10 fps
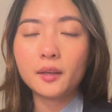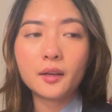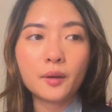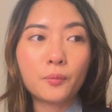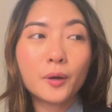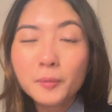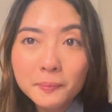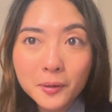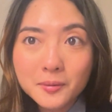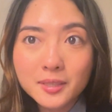I will be
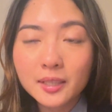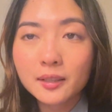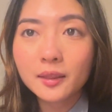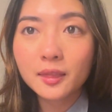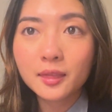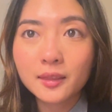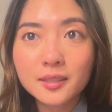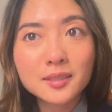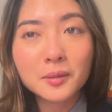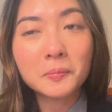posting
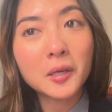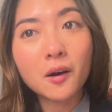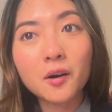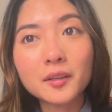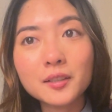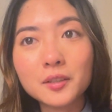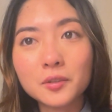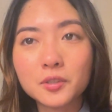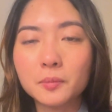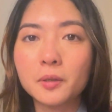this. It'll be on
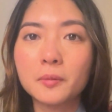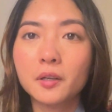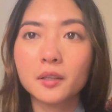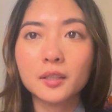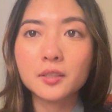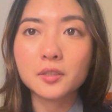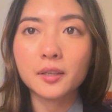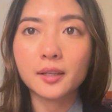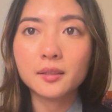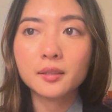YouTube, it'll be on
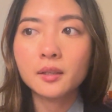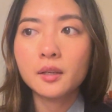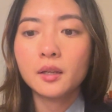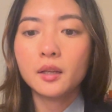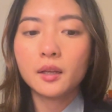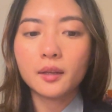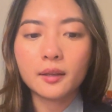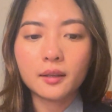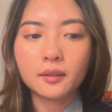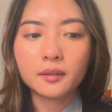internet,
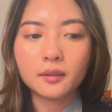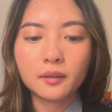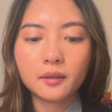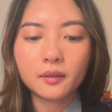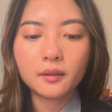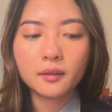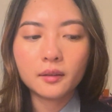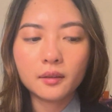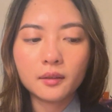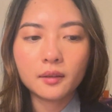and
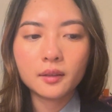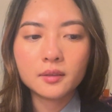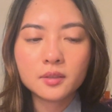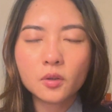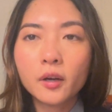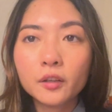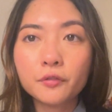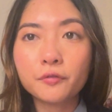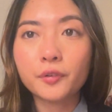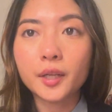it's quite
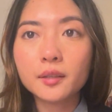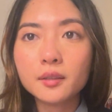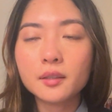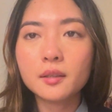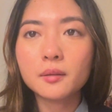fun